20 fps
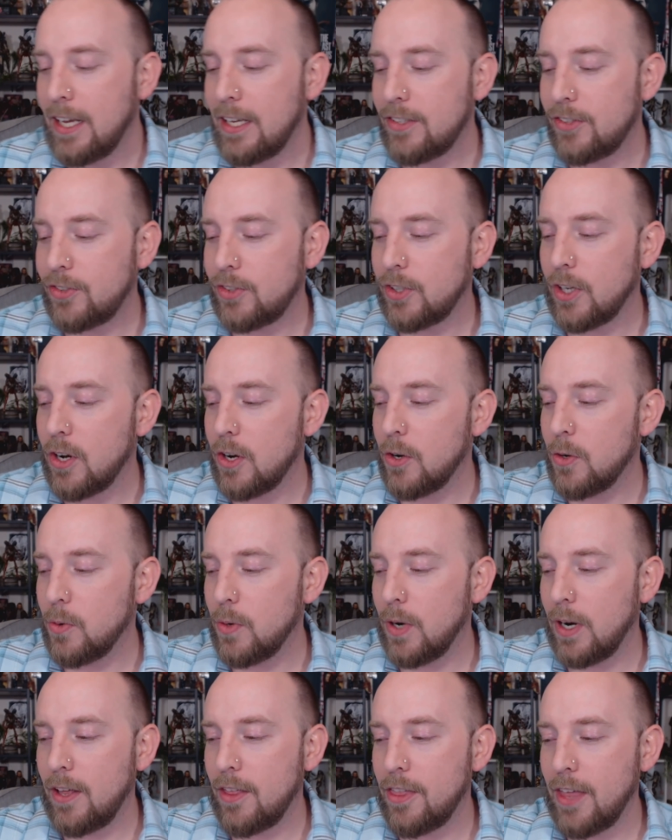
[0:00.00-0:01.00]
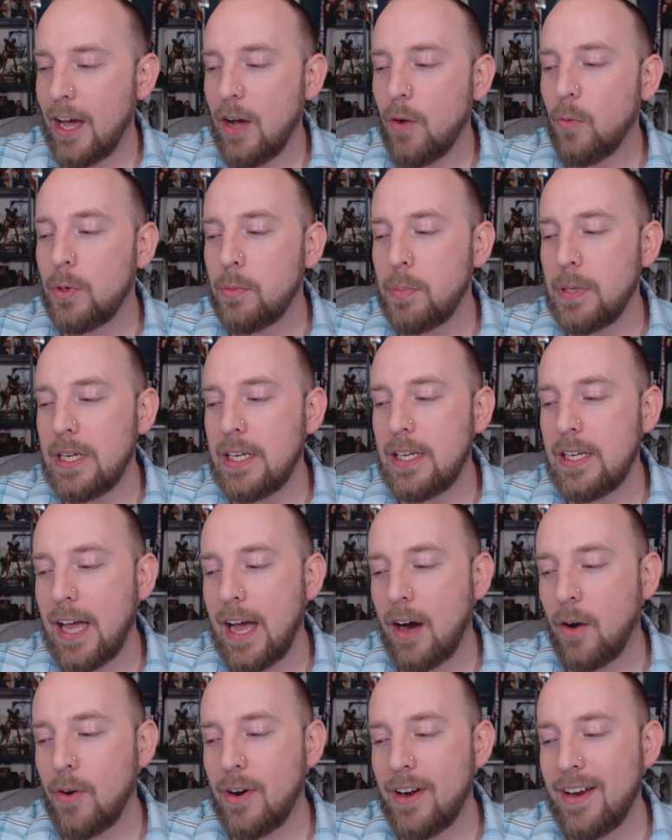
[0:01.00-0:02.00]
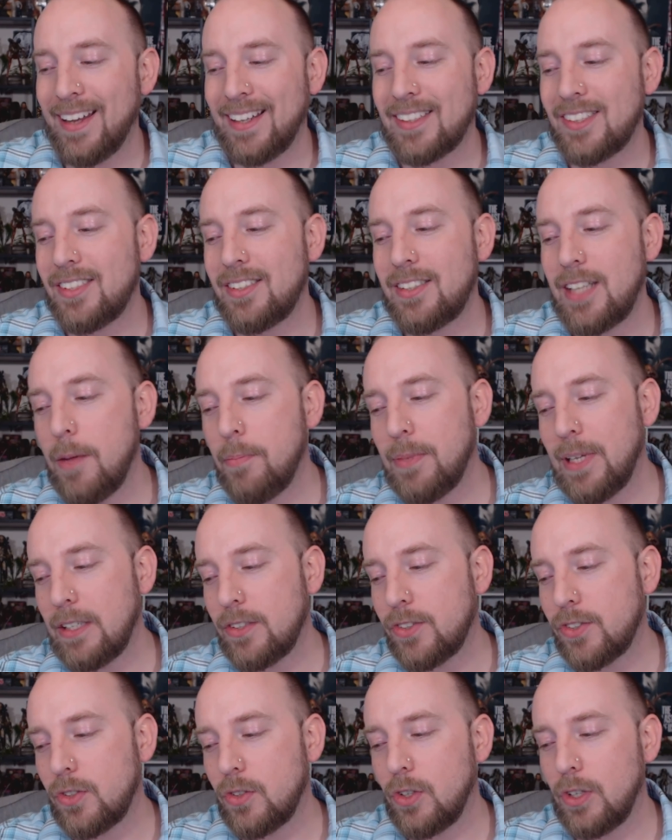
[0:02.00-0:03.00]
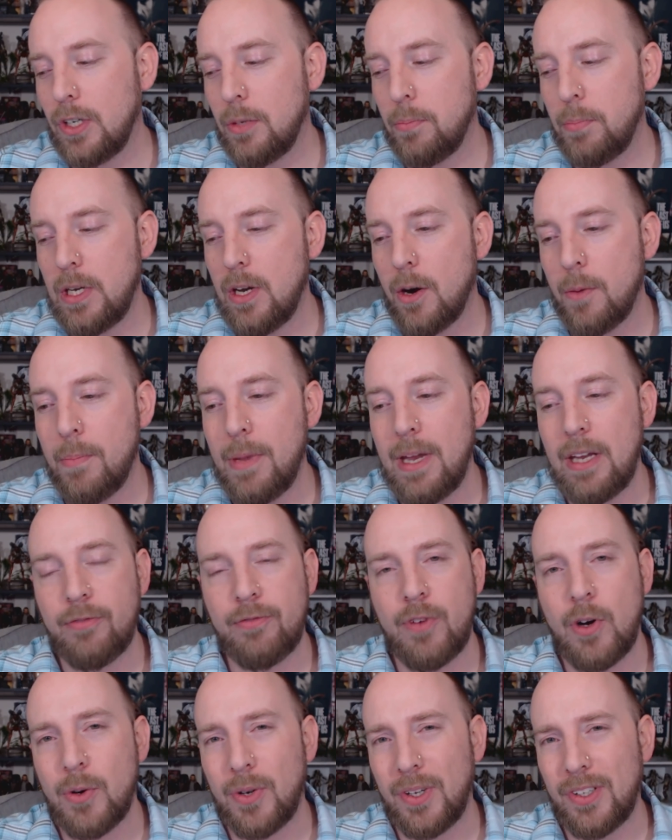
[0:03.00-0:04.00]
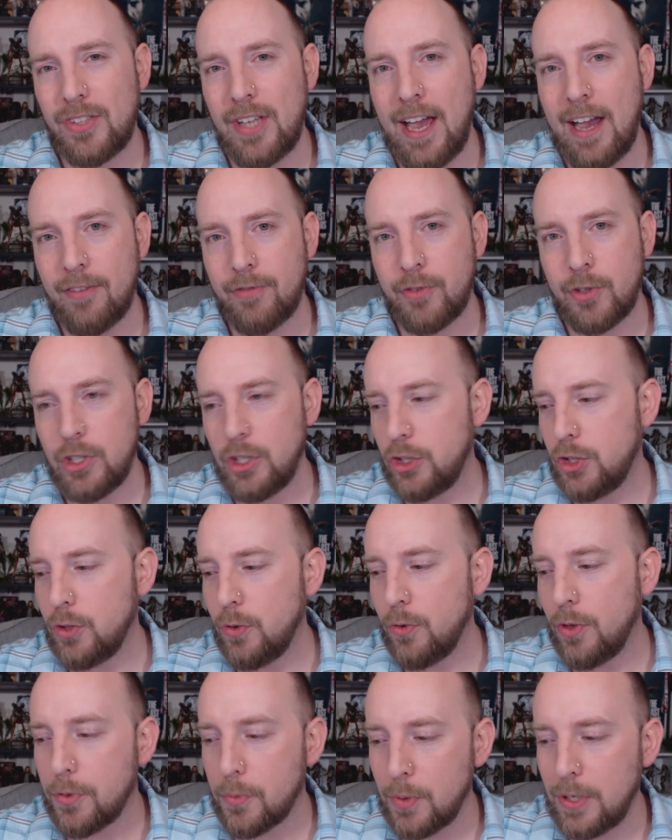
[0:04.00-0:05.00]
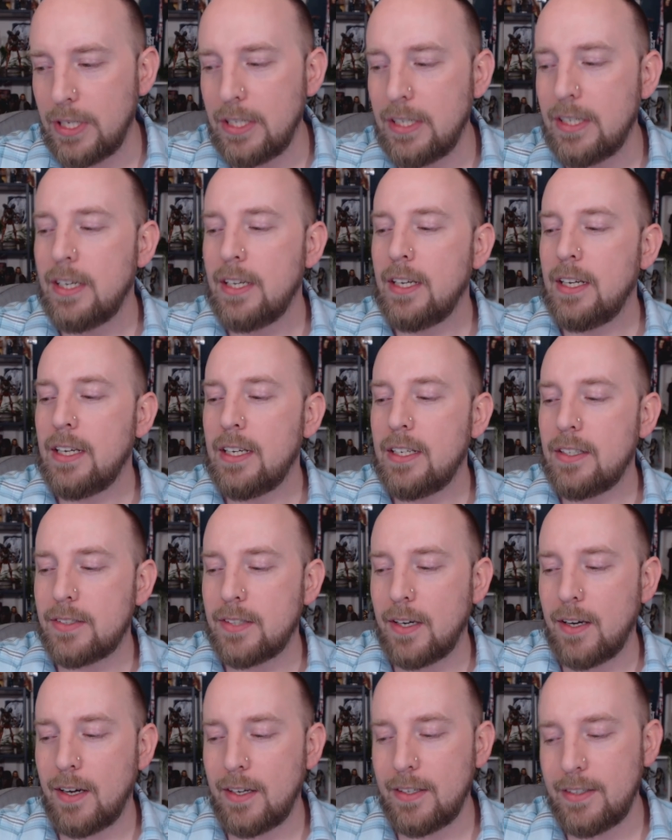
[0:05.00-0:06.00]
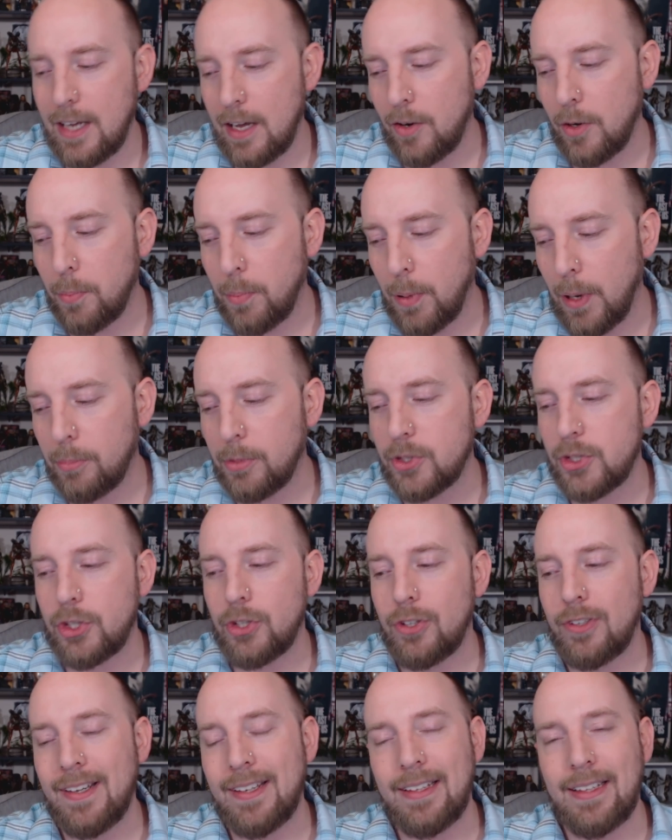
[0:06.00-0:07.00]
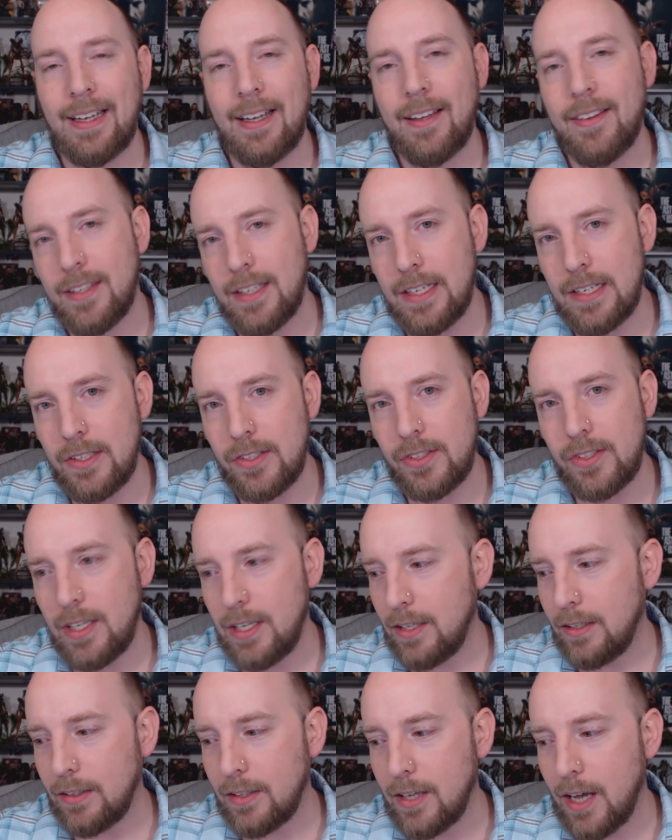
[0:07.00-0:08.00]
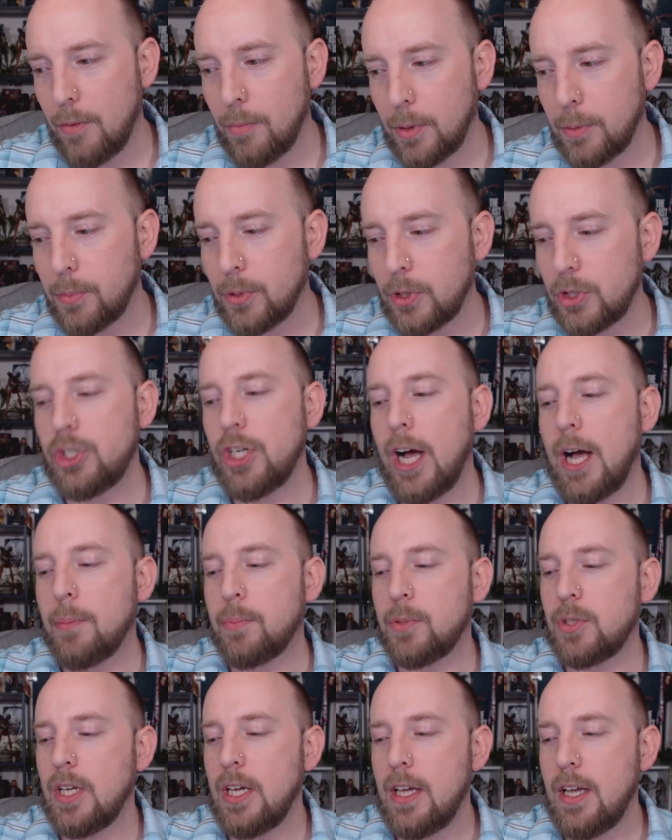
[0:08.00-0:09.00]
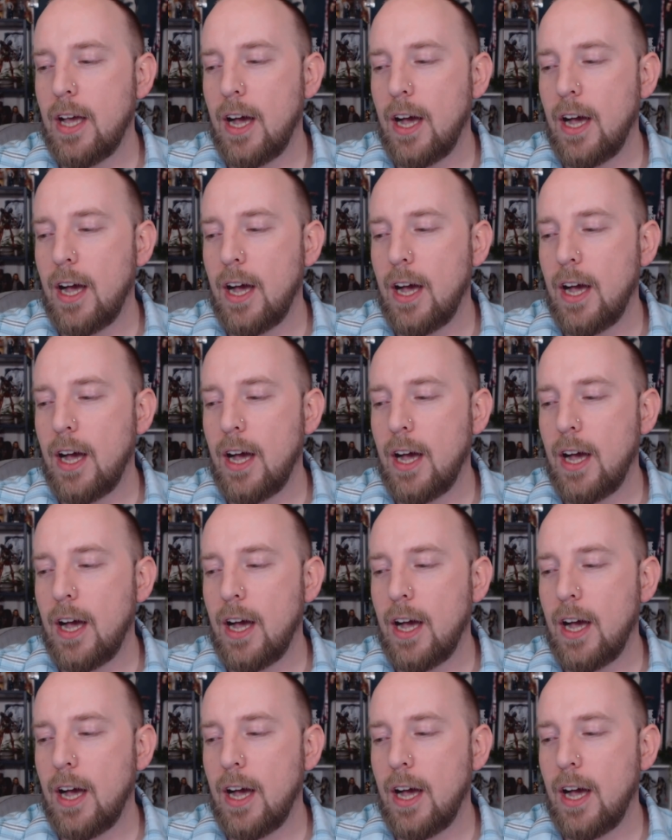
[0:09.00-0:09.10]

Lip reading: So that would be our next step. That's going to be our main focus after issue three, is to hunt down a publisher and get these in comic book shops.